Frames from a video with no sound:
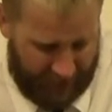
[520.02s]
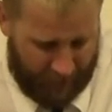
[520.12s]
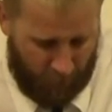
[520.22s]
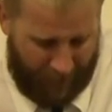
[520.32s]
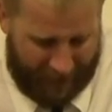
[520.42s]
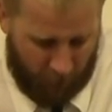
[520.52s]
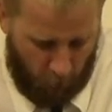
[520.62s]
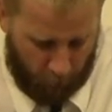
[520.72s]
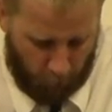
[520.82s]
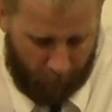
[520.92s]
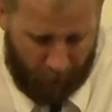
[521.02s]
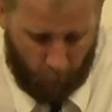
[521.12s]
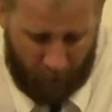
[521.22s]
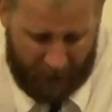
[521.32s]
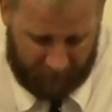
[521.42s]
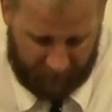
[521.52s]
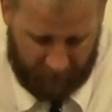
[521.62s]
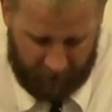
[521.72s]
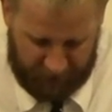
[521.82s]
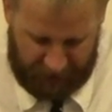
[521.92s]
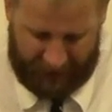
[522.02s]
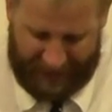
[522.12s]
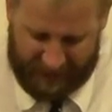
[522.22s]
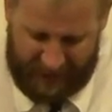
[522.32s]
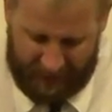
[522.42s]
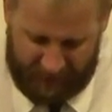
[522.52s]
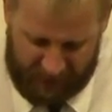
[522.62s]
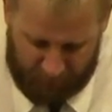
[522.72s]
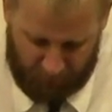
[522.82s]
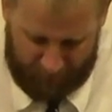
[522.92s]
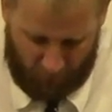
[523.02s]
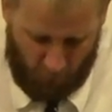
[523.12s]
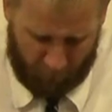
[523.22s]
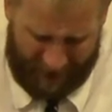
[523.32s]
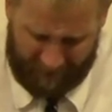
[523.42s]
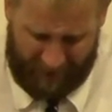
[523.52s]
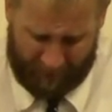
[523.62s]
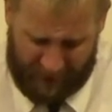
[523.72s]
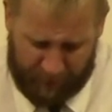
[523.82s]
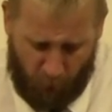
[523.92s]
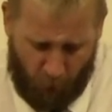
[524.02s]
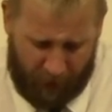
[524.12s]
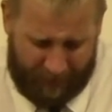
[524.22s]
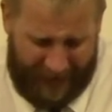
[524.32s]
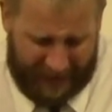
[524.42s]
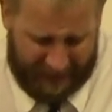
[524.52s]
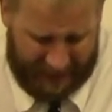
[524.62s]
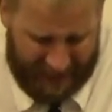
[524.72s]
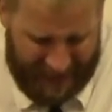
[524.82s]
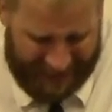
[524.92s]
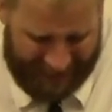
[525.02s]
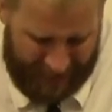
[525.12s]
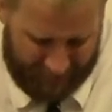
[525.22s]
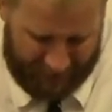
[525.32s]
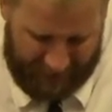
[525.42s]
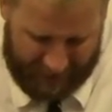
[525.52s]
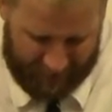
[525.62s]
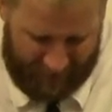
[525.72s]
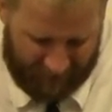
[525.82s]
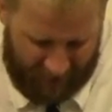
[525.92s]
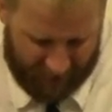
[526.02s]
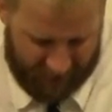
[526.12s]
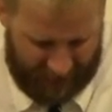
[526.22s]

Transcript: him, O my Lord, wherewith shall I save Israel? Behold, my family is poor in Manasseh, and I am the least in my father's